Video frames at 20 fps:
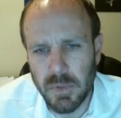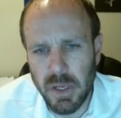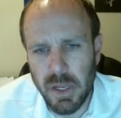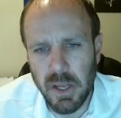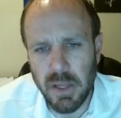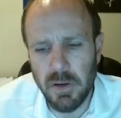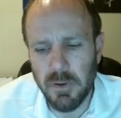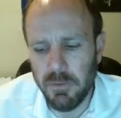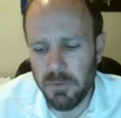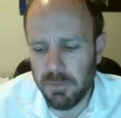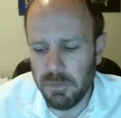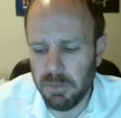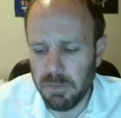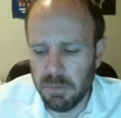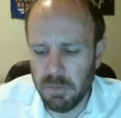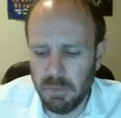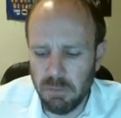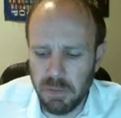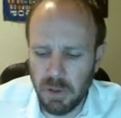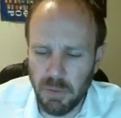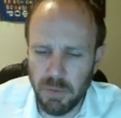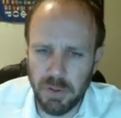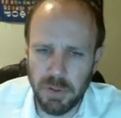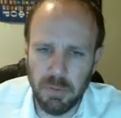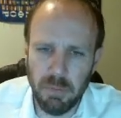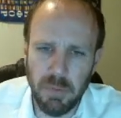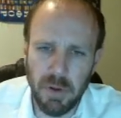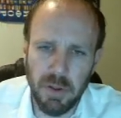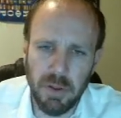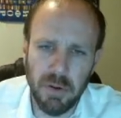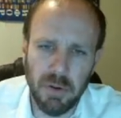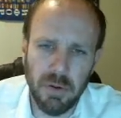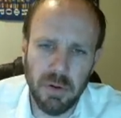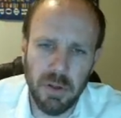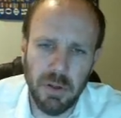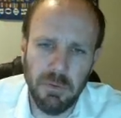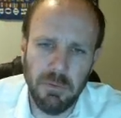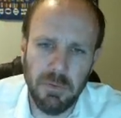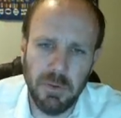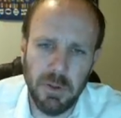And if both the mother,
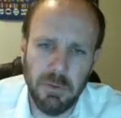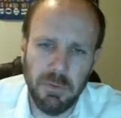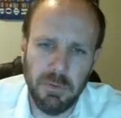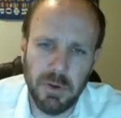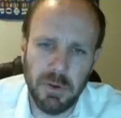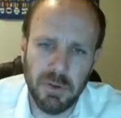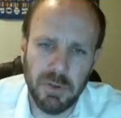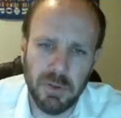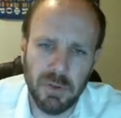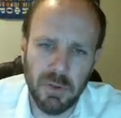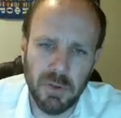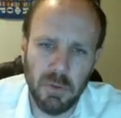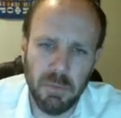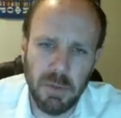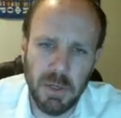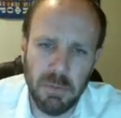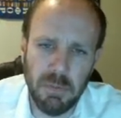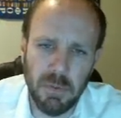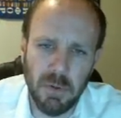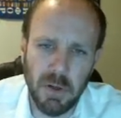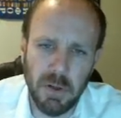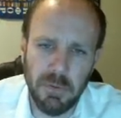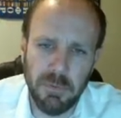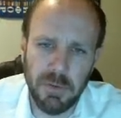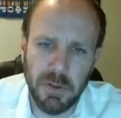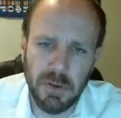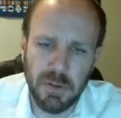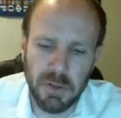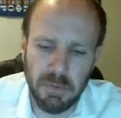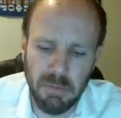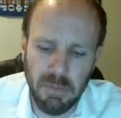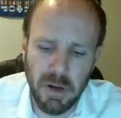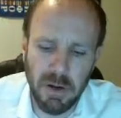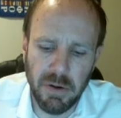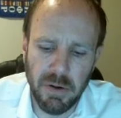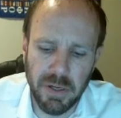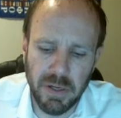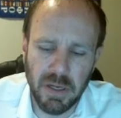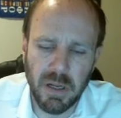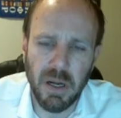if there's two people, if there's a
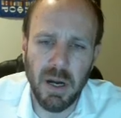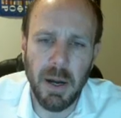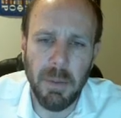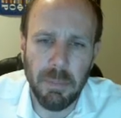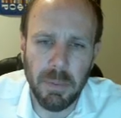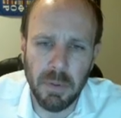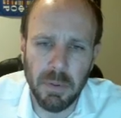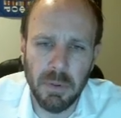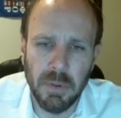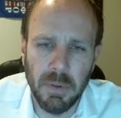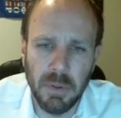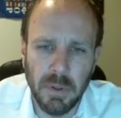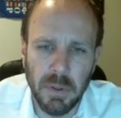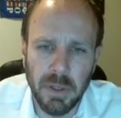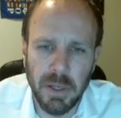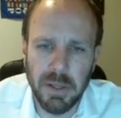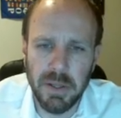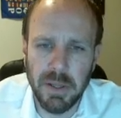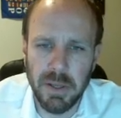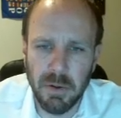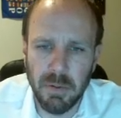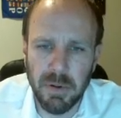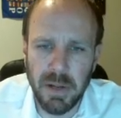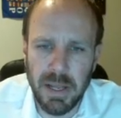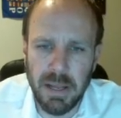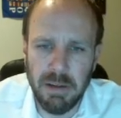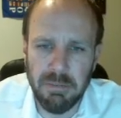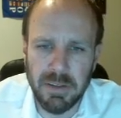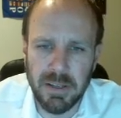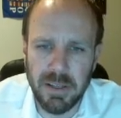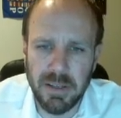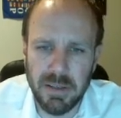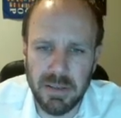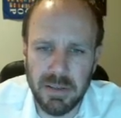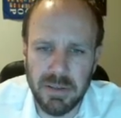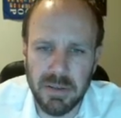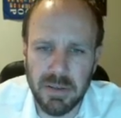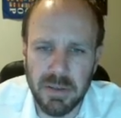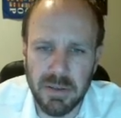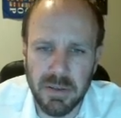married couple and they don't have
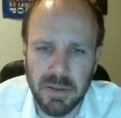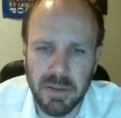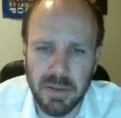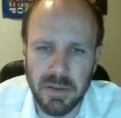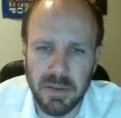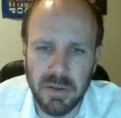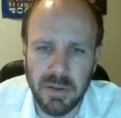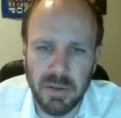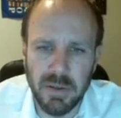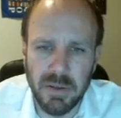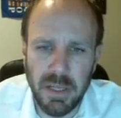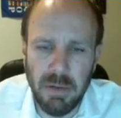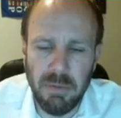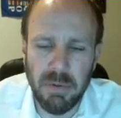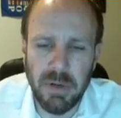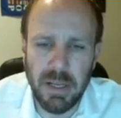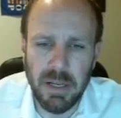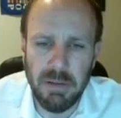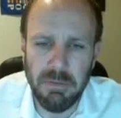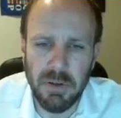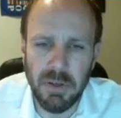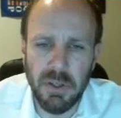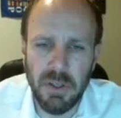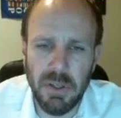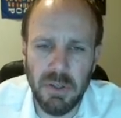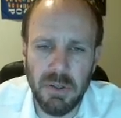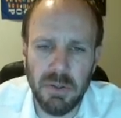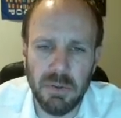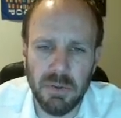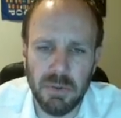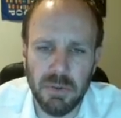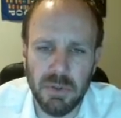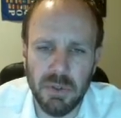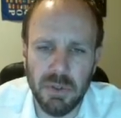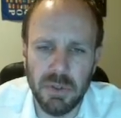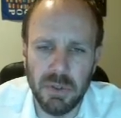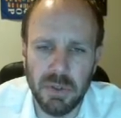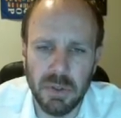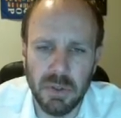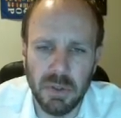kids, they would have a
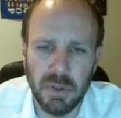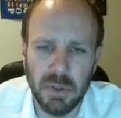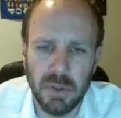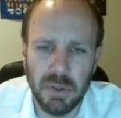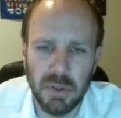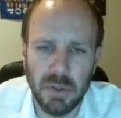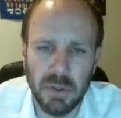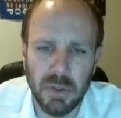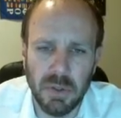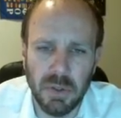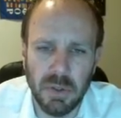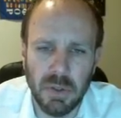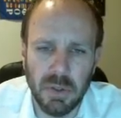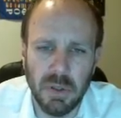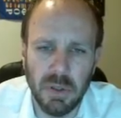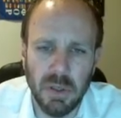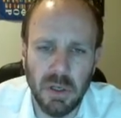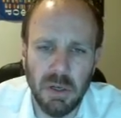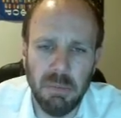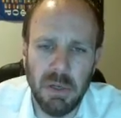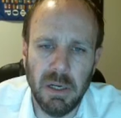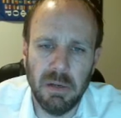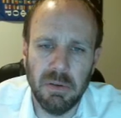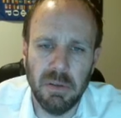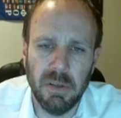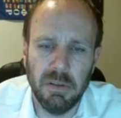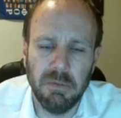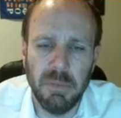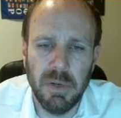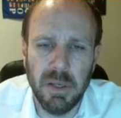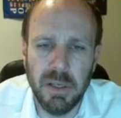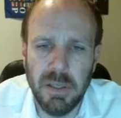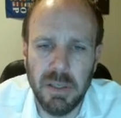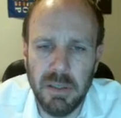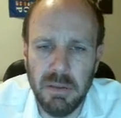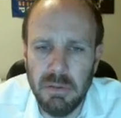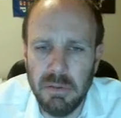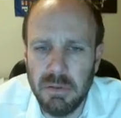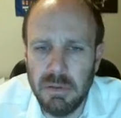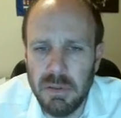huge amount of
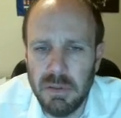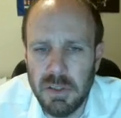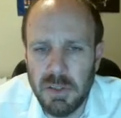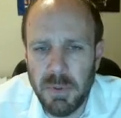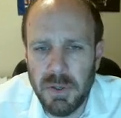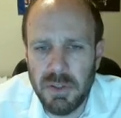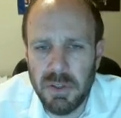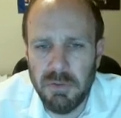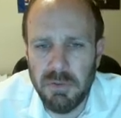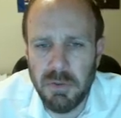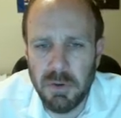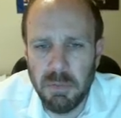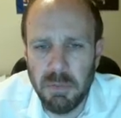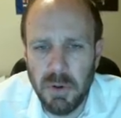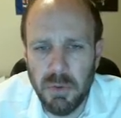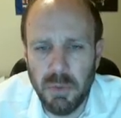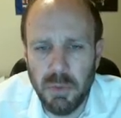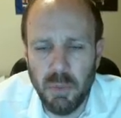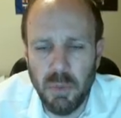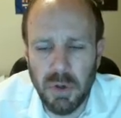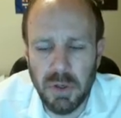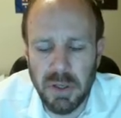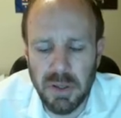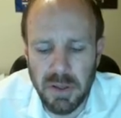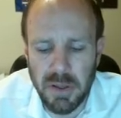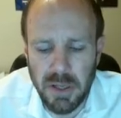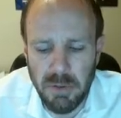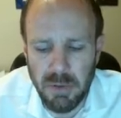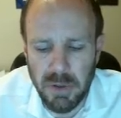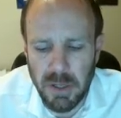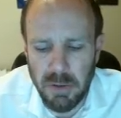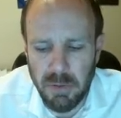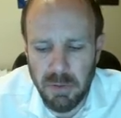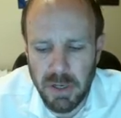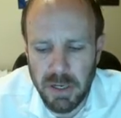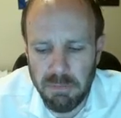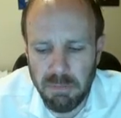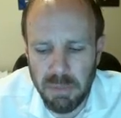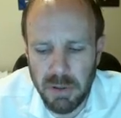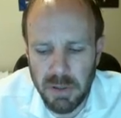money, especially if they're both working. They would
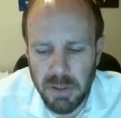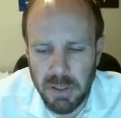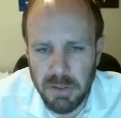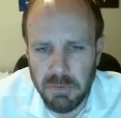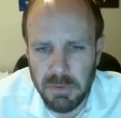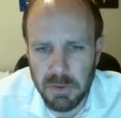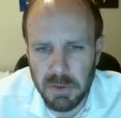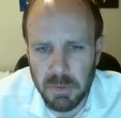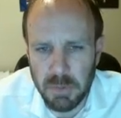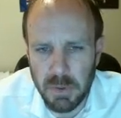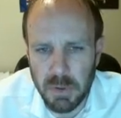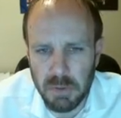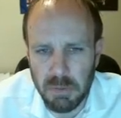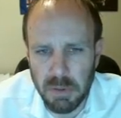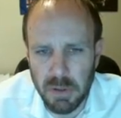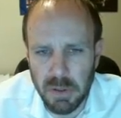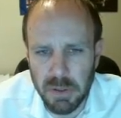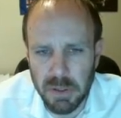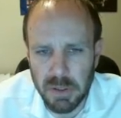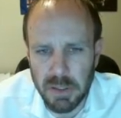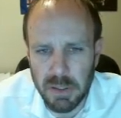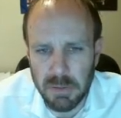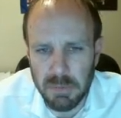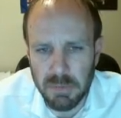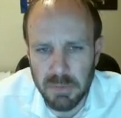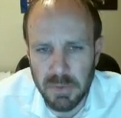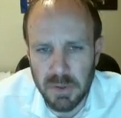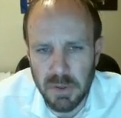have plenty of disposable income.